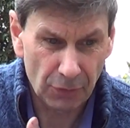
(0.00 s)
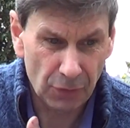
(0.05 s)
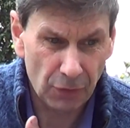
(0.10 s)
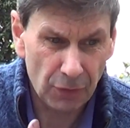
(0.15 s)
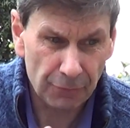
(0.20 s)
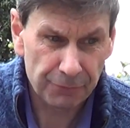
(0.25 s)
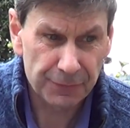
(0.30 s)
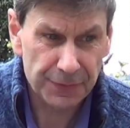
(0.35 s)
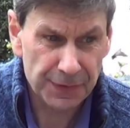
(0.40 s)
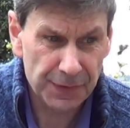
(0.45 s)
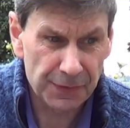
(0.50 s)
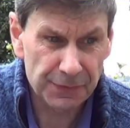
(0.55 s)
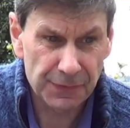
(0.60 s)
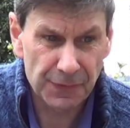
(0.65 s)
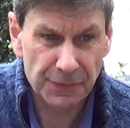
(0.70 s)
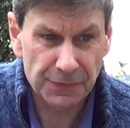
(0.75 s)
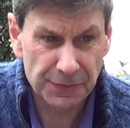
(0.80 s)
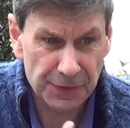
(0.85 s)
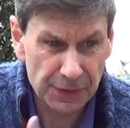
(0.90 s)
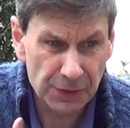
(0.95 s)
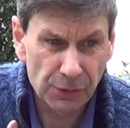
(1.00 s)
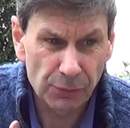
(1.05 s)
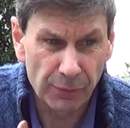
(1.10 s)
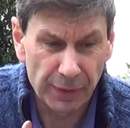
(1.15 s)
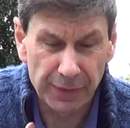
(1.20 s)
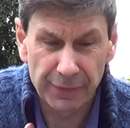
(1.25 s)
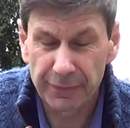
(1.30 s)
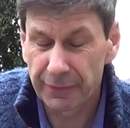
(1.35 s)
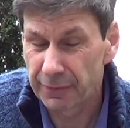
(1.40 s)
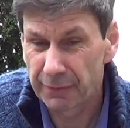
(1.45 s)
officers that deal
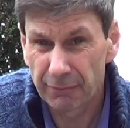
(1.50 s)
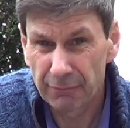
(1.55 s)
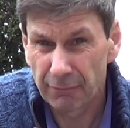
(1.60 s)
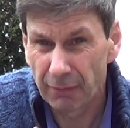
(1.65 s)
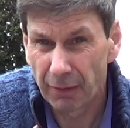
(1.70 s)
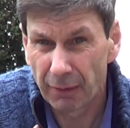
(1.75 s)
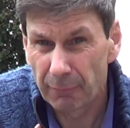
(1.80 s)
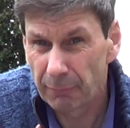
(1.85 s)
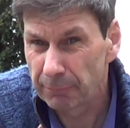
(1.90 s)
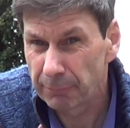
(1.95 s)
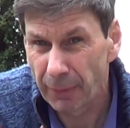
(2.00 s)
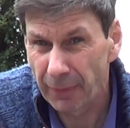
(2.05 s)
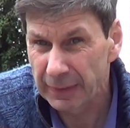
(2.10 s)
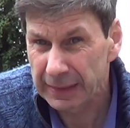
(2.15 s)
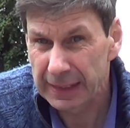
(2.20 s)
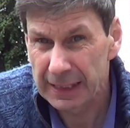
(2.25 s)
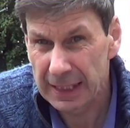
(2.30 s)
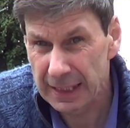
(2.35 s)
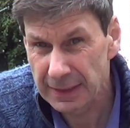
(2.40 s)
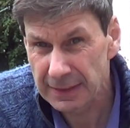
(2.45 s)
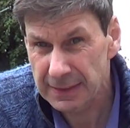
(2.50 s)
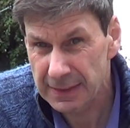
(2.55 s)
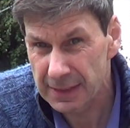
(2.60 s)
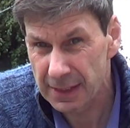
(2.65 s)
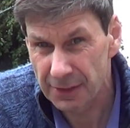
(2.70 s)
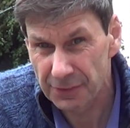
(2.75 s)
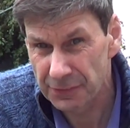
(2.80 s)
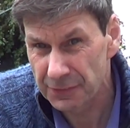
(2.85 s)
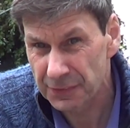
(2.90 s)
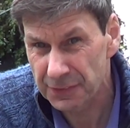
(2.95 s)
with biking
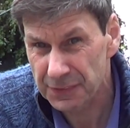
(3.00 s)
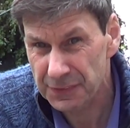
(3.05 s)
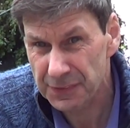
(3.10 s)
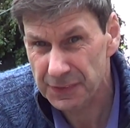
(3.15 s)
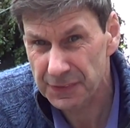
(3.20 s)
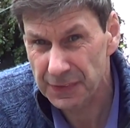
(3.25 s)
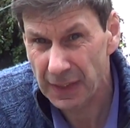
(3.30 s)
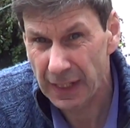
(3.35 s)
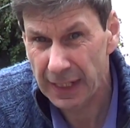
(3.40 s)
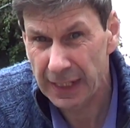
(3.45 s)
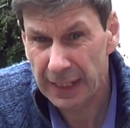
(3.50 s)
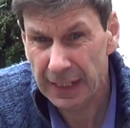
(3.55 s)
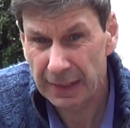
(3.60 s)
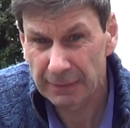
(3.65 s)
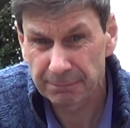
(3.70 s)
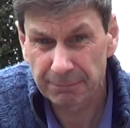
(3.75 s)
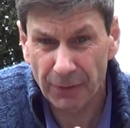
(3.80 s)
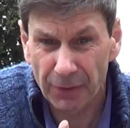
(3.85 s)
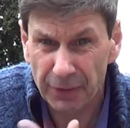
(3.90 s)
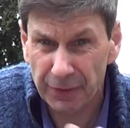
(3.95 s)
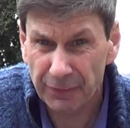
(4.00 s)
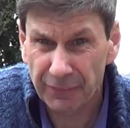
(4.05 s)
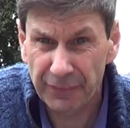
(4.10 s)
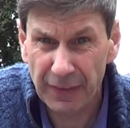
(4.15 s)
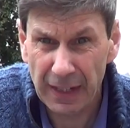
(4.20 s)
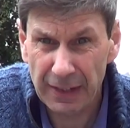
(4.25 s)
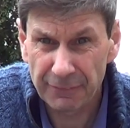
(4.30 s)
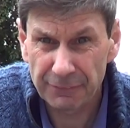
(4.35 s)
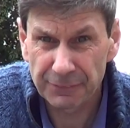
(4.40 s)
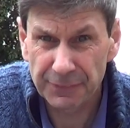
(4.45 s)
incidents and bike
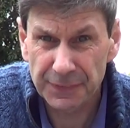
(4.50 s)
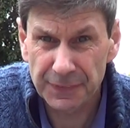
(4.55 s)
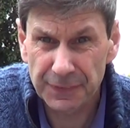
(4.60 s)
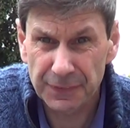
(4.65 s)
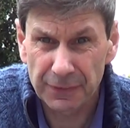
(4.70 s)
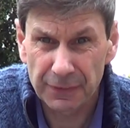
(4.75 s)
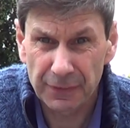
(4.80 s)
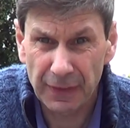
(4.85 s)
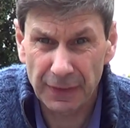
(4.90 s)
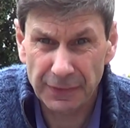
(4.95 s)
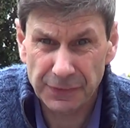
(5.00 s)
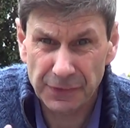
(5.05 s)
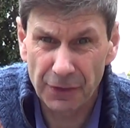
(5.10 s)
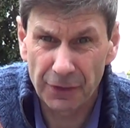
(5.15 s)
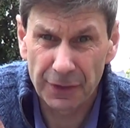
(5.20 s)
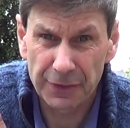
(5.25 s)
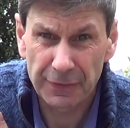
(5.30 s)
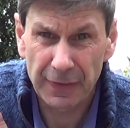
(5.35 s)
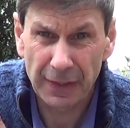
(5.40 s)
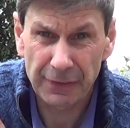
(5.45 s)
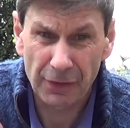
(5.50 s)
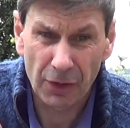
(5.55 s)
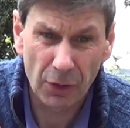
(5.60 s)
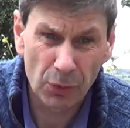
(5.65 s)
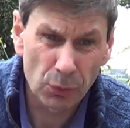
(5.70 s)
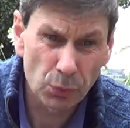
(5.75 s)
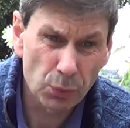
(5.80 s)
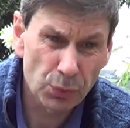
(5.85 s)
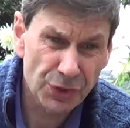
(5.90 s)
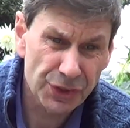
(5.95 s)
thefts. That
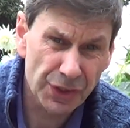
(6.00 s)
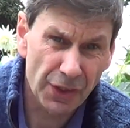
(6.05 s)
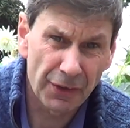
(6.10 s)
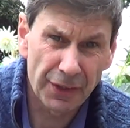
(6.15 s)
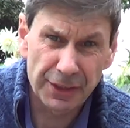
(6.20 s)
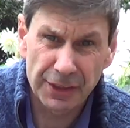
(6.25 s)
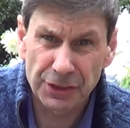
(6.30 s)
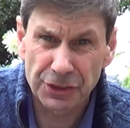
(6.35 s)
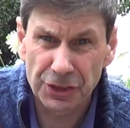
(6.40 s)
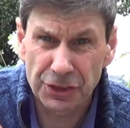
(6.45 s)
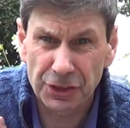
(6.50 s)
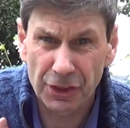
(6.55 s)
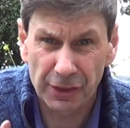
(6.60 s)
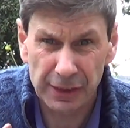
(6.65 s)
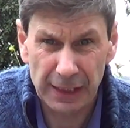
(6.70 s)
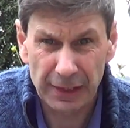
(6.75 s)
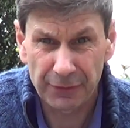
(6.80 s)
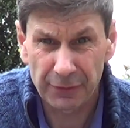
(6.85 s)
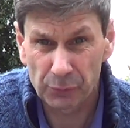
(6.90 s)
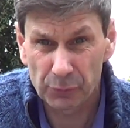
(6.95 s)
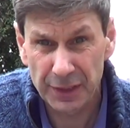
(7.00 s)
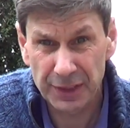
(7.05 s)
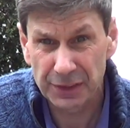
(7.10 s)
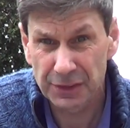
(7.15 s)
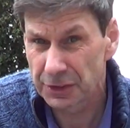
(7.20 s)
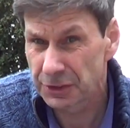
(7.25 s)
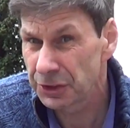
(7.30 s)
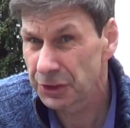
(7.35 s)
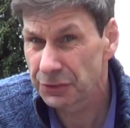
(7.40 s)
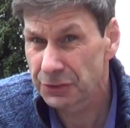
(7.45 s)
whole side has just gone out the
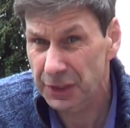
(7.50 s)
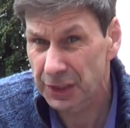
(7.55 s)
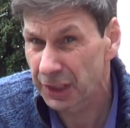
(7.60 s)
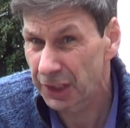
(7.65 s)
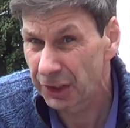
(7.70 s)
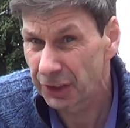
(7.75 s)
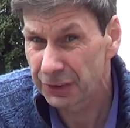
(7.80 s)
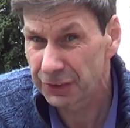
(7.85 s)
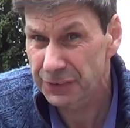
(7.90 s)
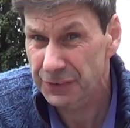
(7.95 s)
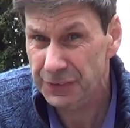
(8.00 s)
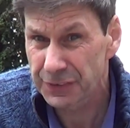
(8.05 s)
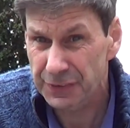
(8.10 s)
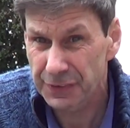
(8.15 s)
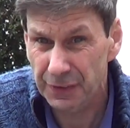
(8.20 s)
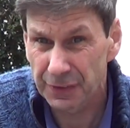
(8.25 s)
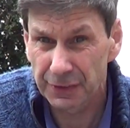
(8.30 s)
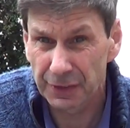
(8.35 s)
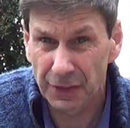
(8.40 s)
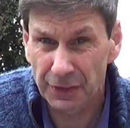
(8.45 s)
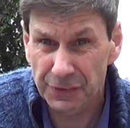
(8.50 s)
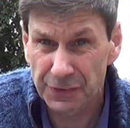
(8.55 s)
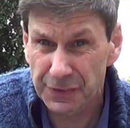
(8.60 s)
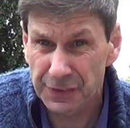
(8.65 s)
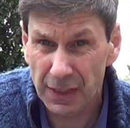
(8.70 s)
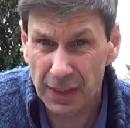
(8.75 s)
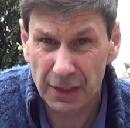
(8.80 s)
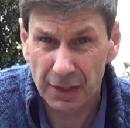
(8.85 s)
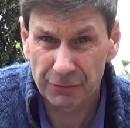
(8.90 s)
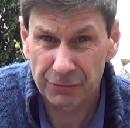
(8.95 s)
window due to cuts and
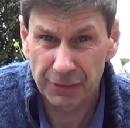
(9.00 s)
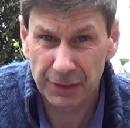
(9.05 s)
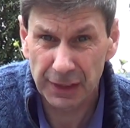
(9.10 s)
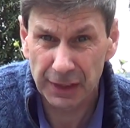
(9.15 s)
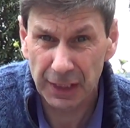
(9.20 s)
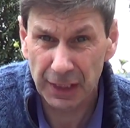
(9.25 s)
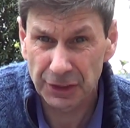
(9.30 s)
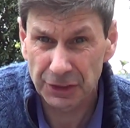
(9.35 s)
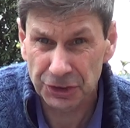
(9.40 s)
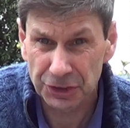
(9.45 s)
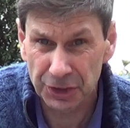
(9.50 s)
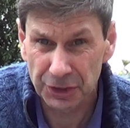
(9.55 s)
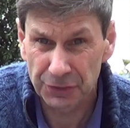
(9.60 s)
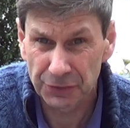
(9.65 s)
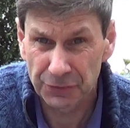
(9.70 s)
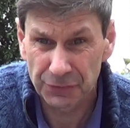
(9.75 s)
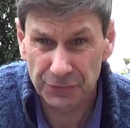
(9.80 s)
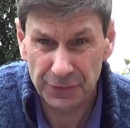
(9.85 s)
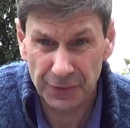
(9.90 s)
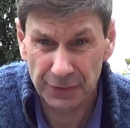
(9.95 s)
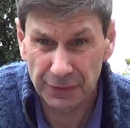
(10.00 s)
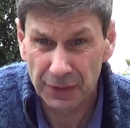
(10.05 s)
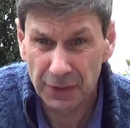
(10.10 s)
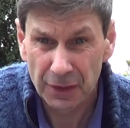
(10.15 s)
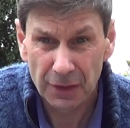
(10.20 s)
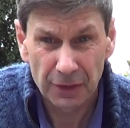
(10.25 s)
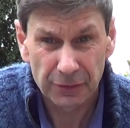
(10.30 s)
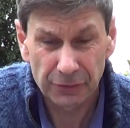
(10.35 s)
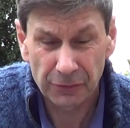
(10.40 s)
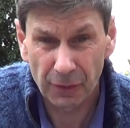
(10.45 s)
staffing issues and
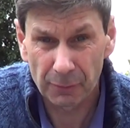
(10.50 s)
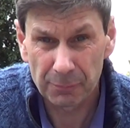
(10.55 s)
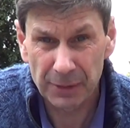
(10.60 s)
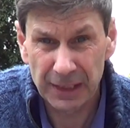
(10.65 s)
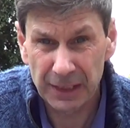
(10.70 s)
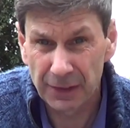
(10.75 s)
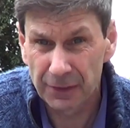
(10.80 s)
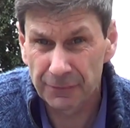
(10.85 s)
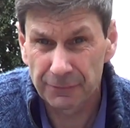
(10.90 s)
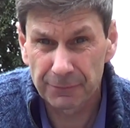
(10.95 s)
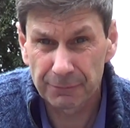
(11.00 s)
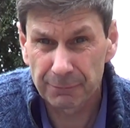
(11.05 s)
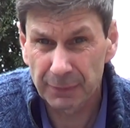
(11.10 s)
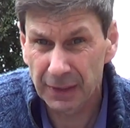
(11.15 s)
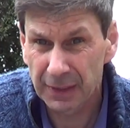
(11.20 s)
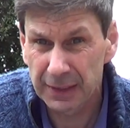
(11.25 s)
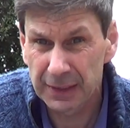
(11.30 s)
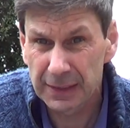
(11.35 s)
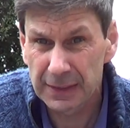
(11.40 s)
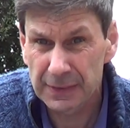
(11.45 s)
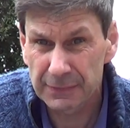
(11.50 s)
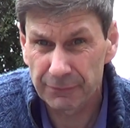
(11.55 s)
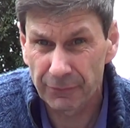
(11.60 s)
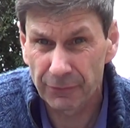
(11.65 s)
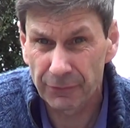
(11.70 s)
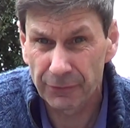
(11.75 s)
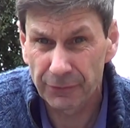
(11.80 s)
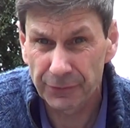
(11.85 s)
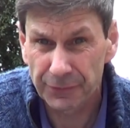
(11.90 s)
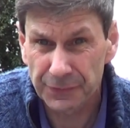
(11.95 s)
not being enough police
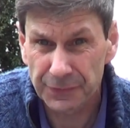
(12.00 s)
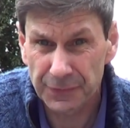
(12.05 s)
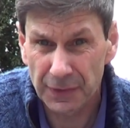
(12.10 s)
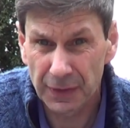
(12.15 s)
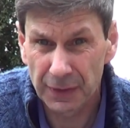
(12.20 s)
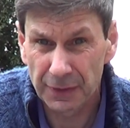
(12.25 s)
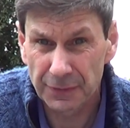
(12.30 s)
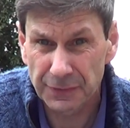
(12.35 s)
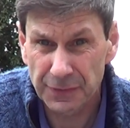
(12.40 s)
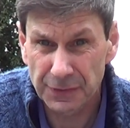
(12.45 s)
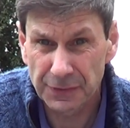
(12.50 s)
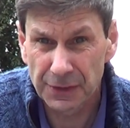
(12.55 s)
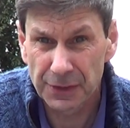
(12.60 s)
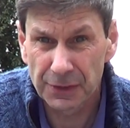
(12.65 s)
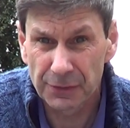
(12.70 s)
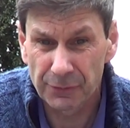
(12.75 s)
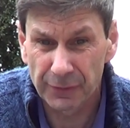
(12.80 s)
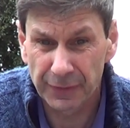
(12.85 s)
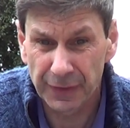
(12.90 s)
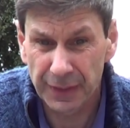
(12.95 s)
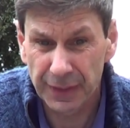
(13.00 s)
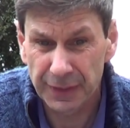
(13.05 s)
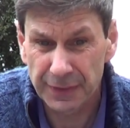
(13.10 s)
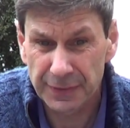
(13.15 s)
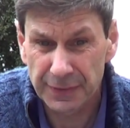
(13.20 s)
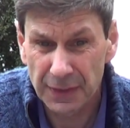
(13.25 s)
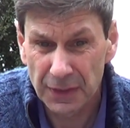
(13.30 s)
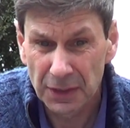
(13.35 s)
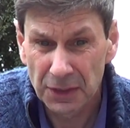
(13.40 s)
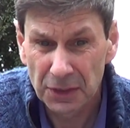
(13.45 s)
force to deal with
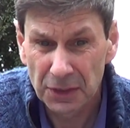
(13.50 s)
this.